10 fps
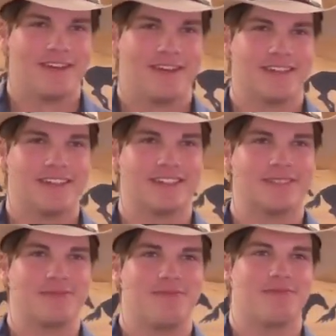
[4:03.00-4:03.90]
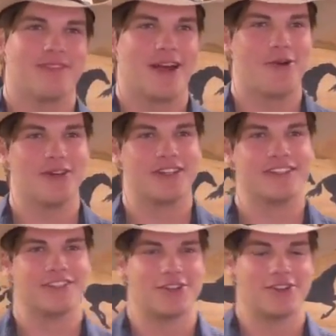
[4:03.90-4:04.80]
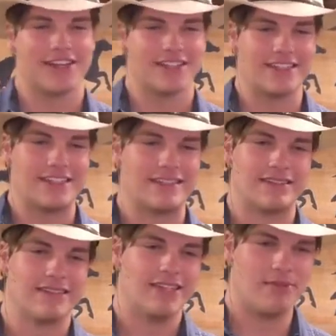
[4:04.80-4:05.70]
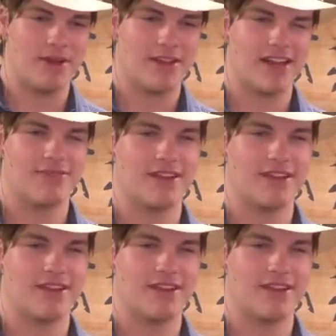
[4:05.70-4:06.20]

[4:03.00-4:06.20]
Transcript: this... I wouldn't consider that a season in my life.